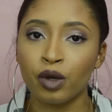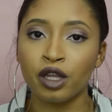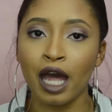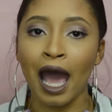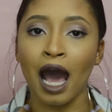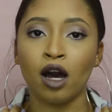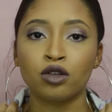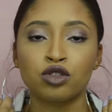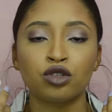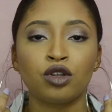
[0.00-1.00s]
with how
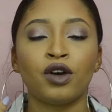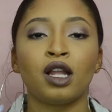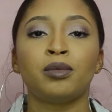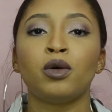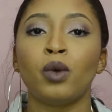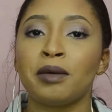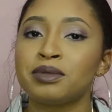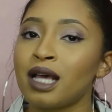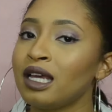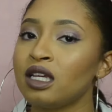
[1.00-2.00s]
to develop a
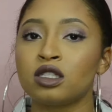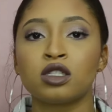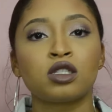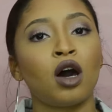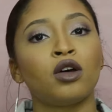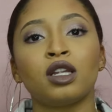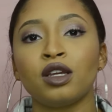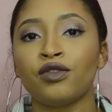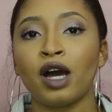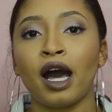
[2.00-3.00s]
website, it's
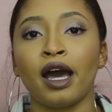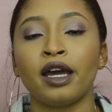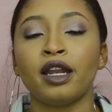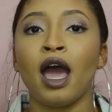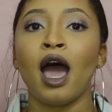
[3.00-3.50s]
totally fine.